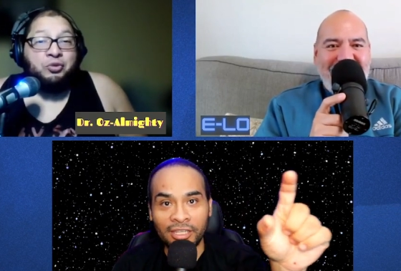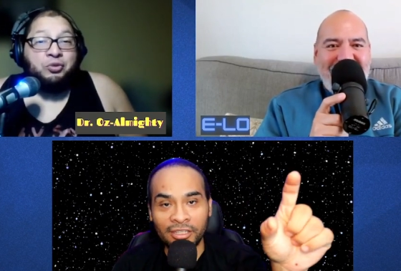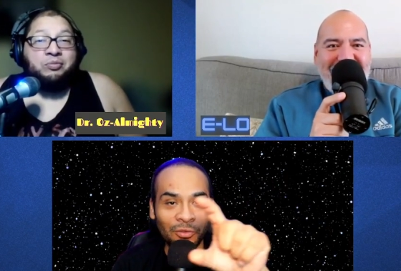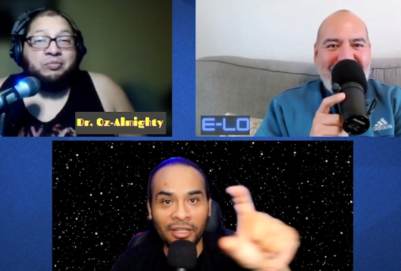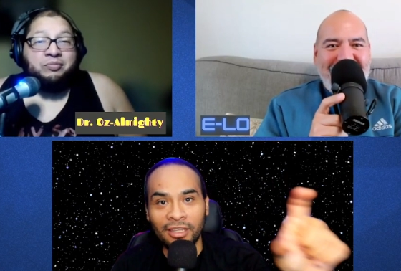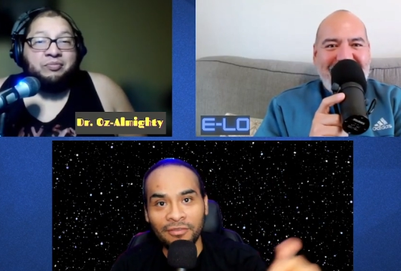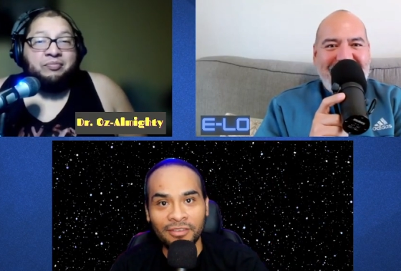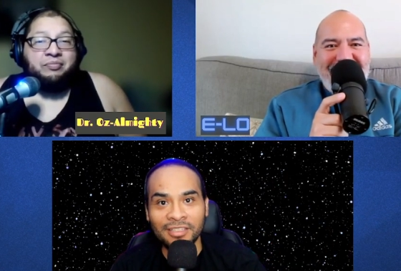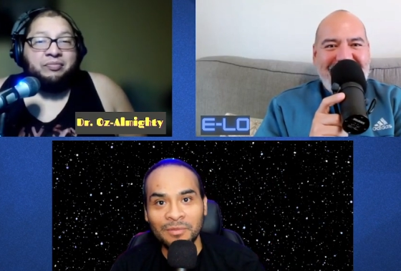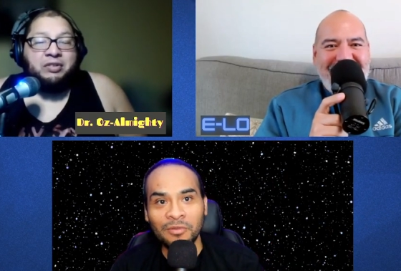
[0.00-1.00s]
Speaker 1: you will love
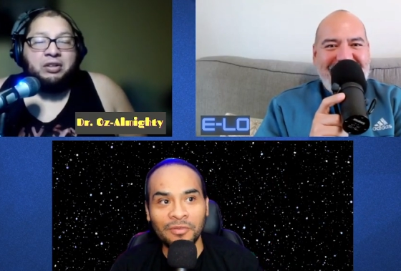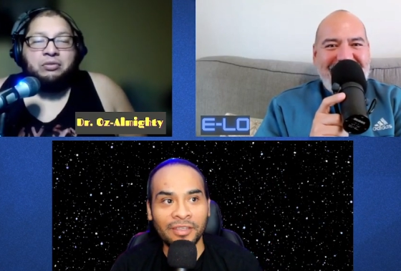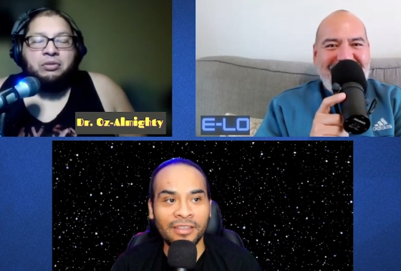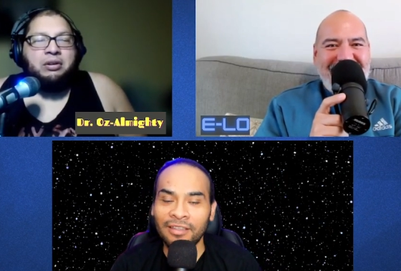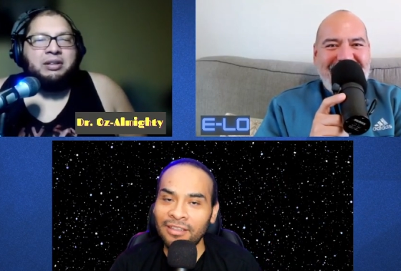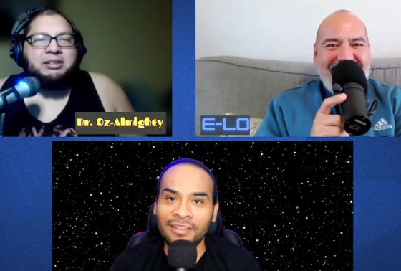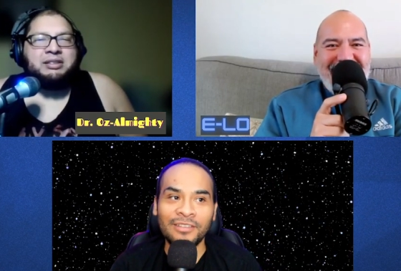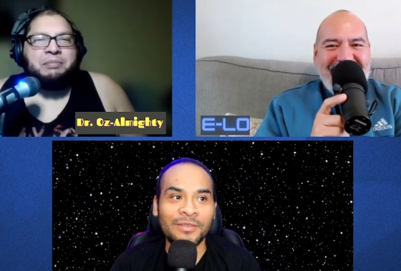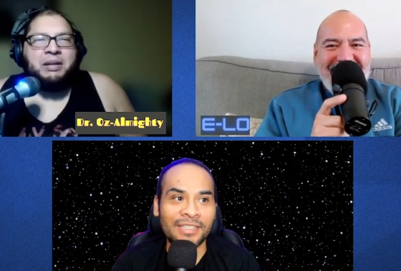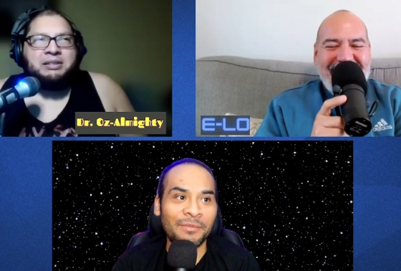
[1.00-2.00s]
this movie. No, it's
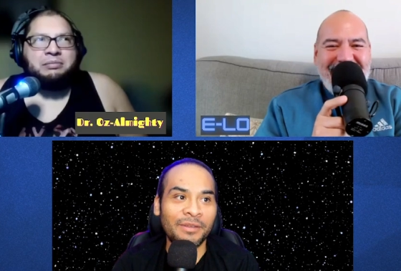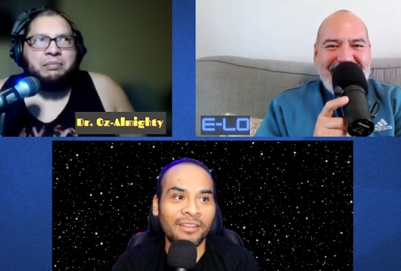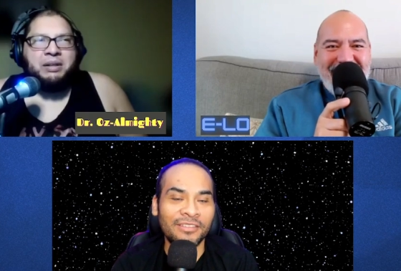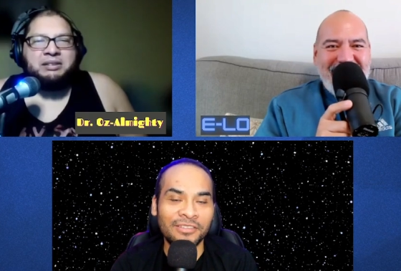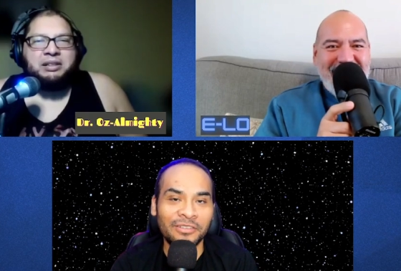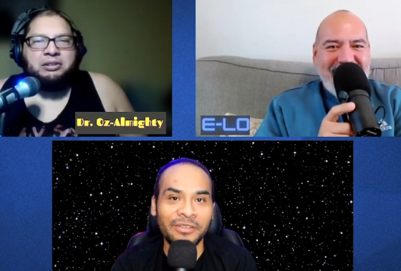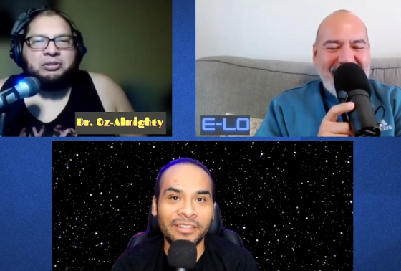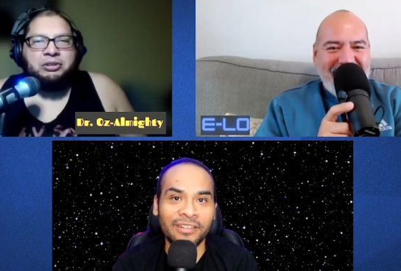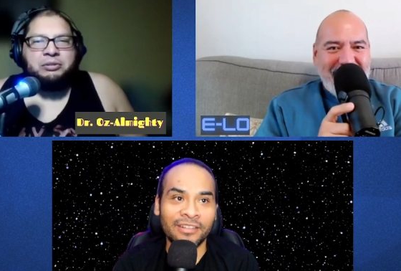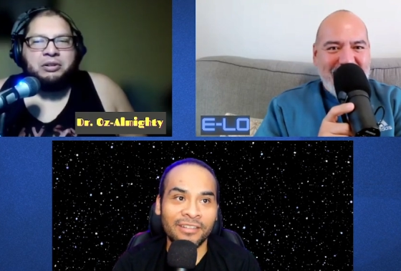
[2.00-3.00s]
that's just Ben. Ben
Speaker 2: Stiller's
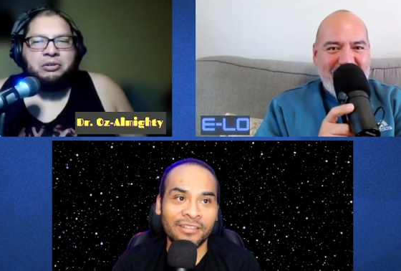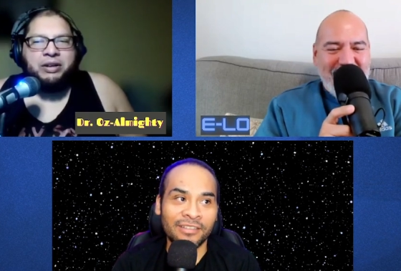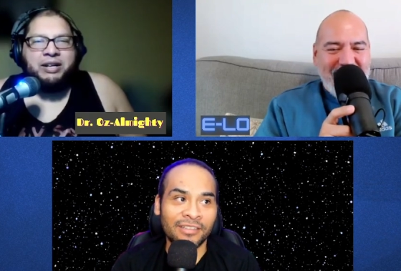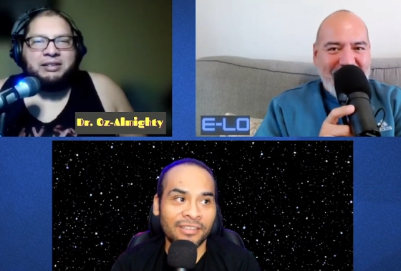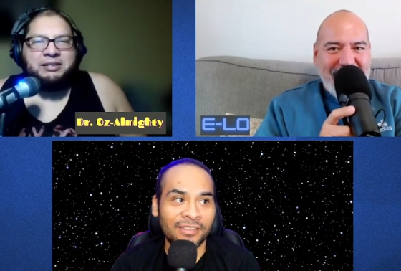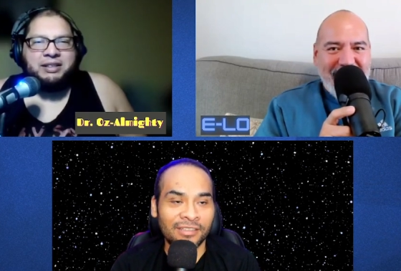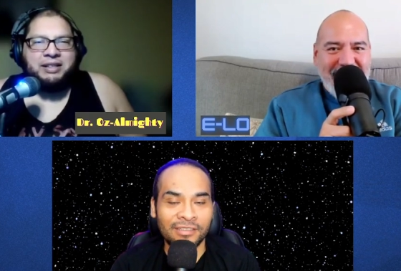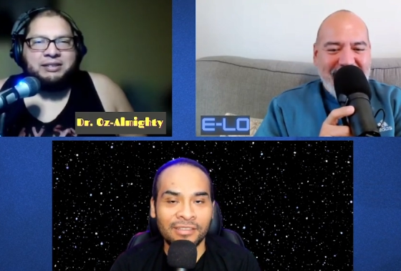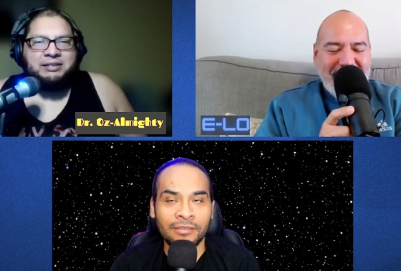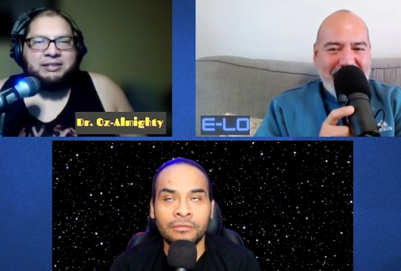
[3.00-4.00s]
always been great as like
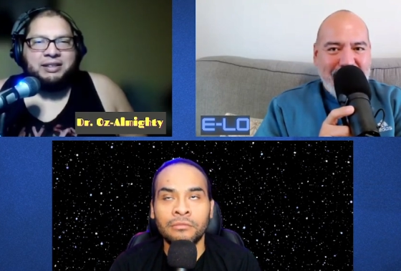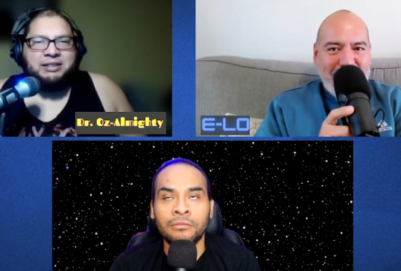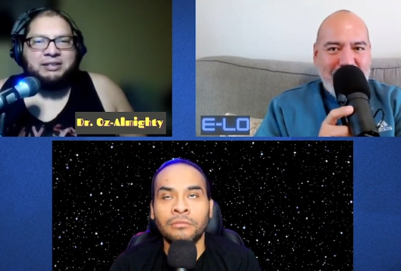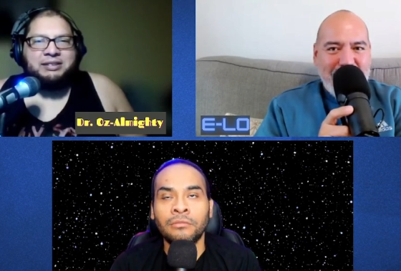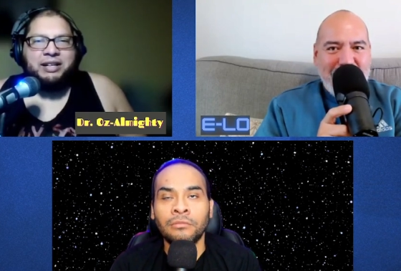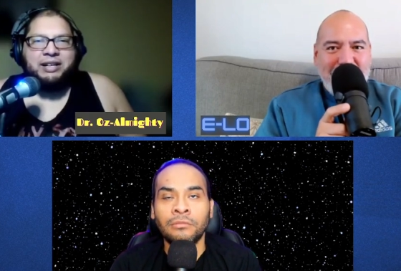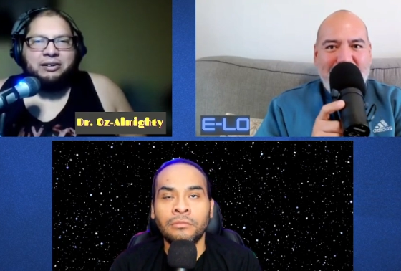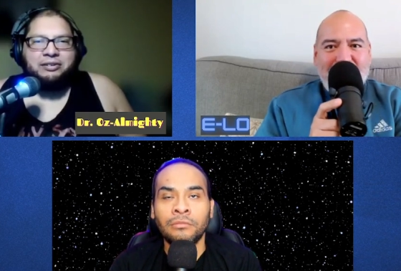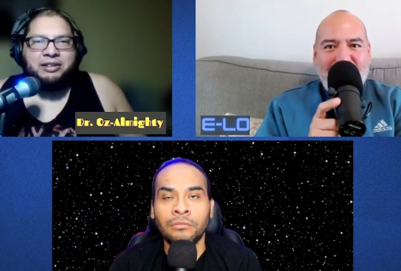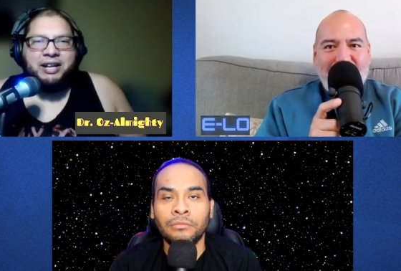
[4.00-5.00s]
as like the side
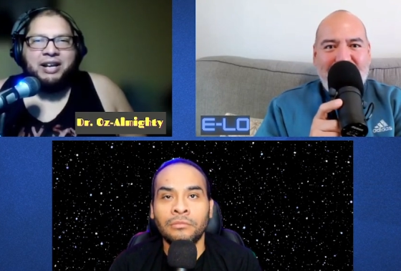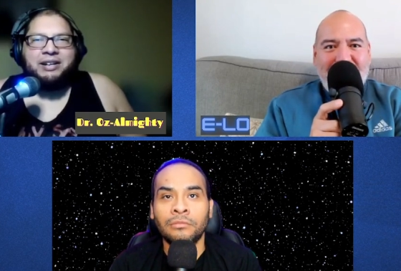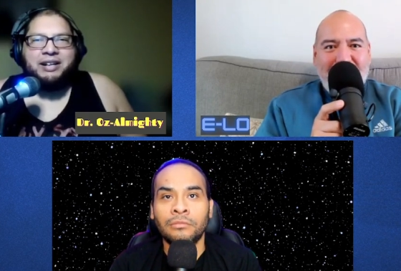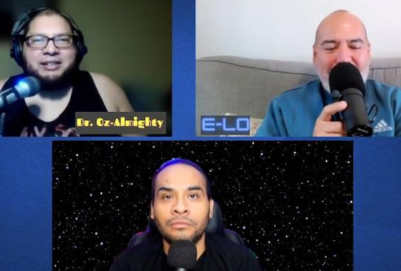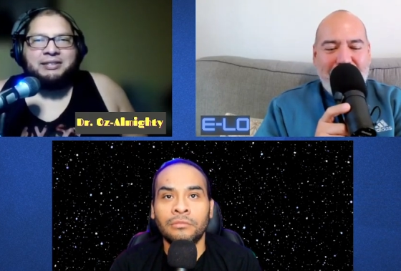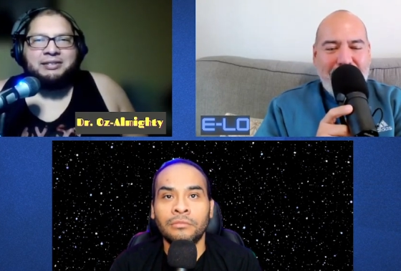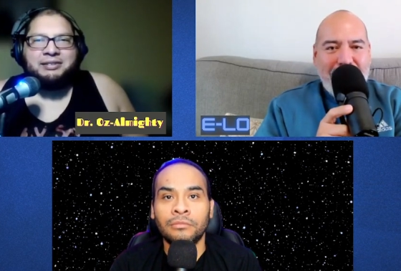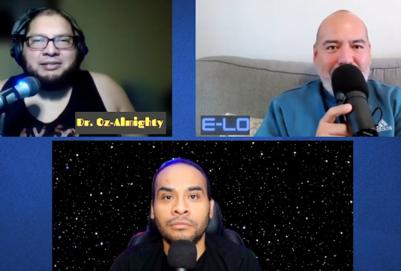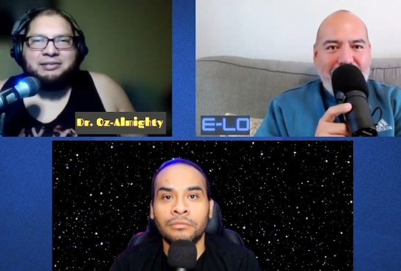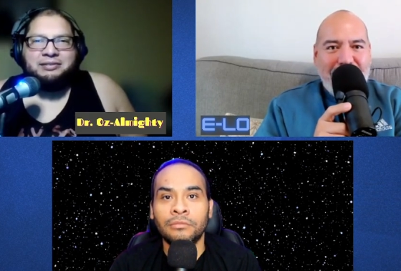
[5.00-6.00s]
character, not
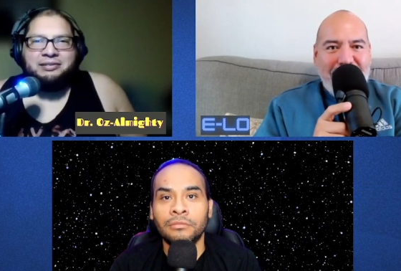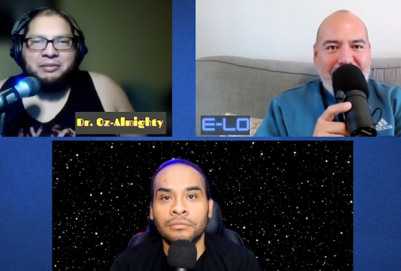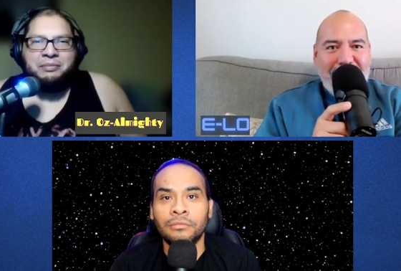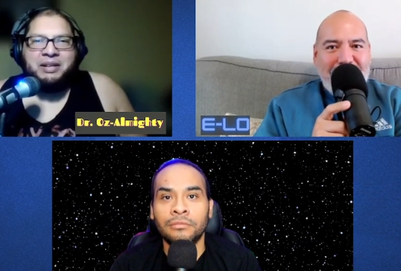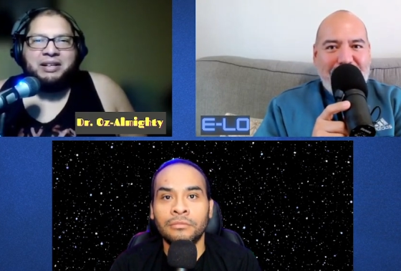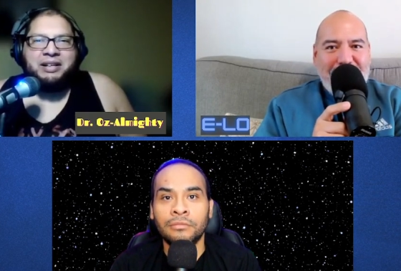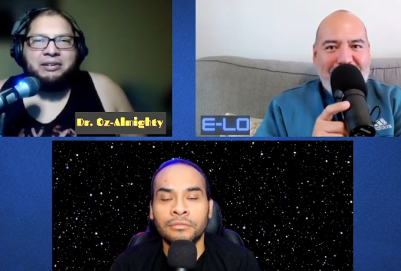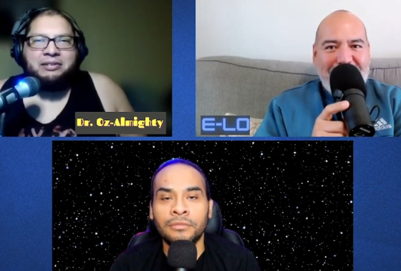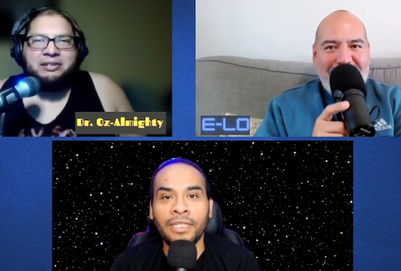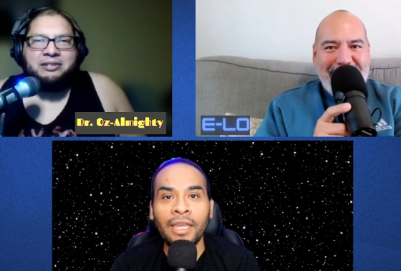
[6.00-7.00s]
as the main
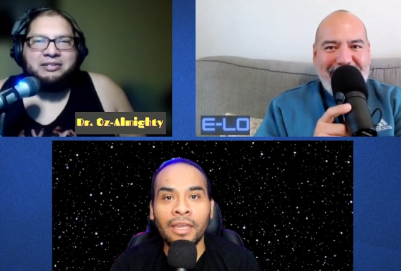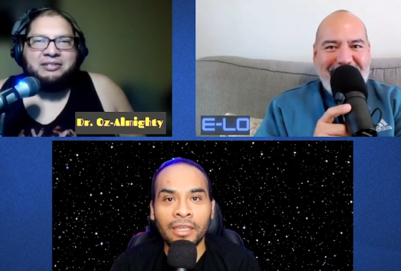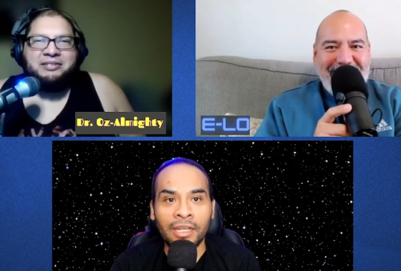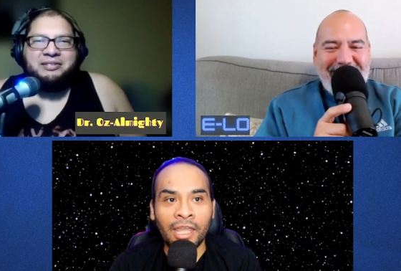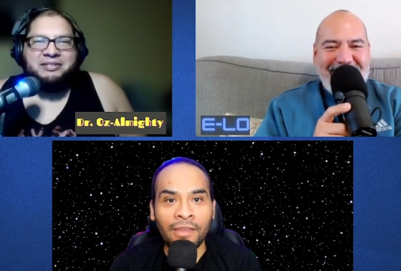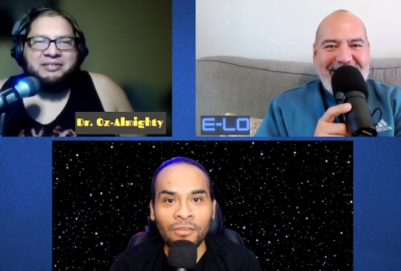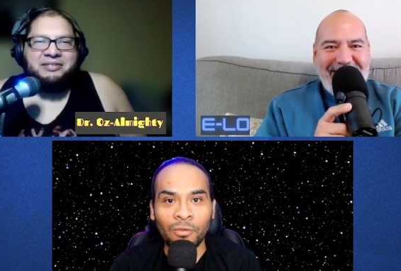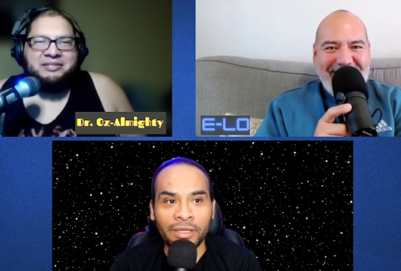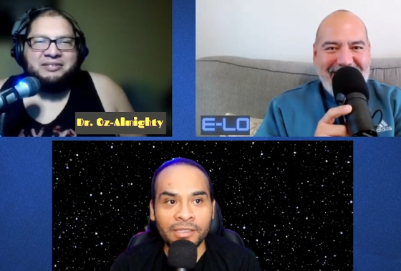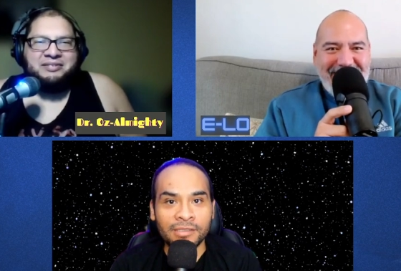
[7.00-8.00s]
character. Yeah,
Speaker 1: in
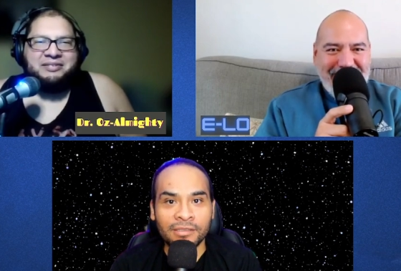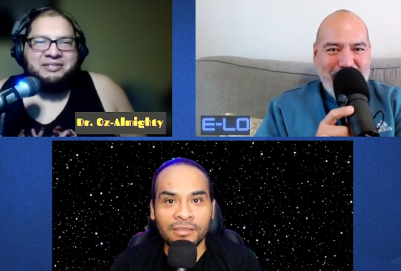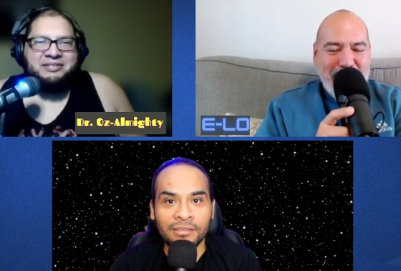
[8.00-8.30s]
heavyweights.